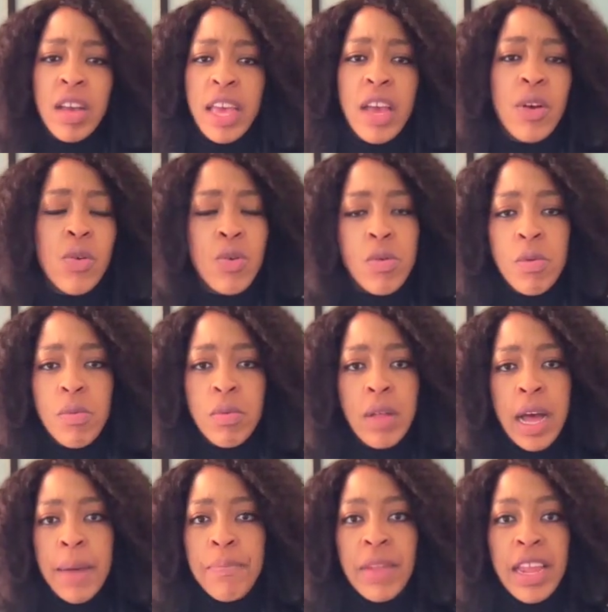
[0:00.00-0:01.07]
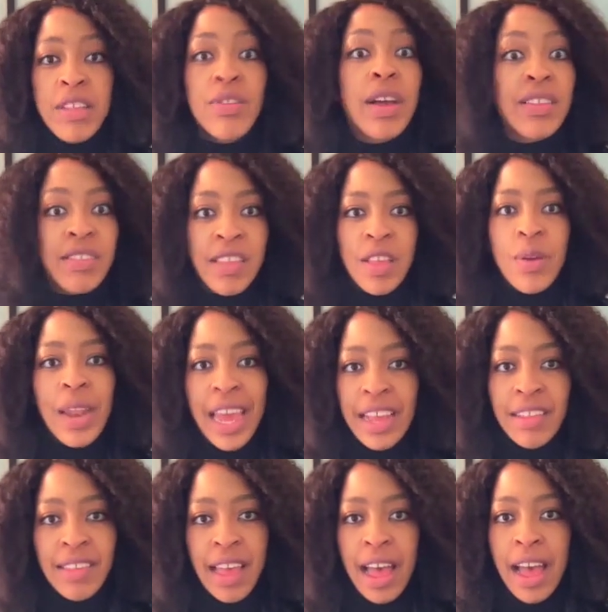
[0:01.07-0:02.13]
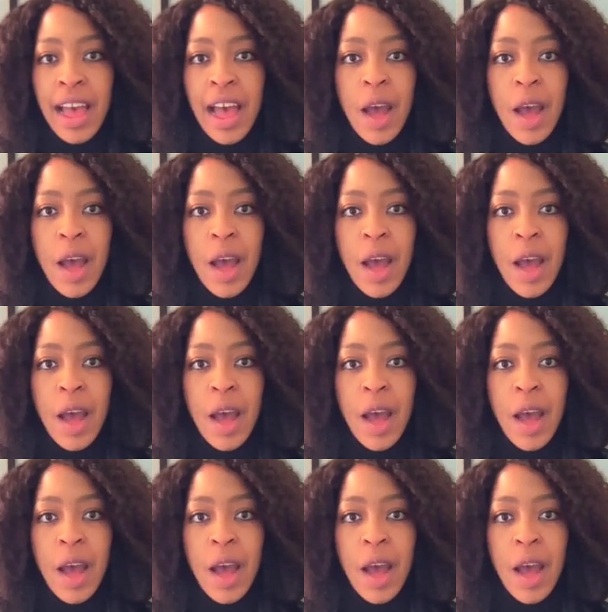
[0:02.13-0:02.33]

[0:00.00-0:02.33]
okay, cool. Later, I'll see you later.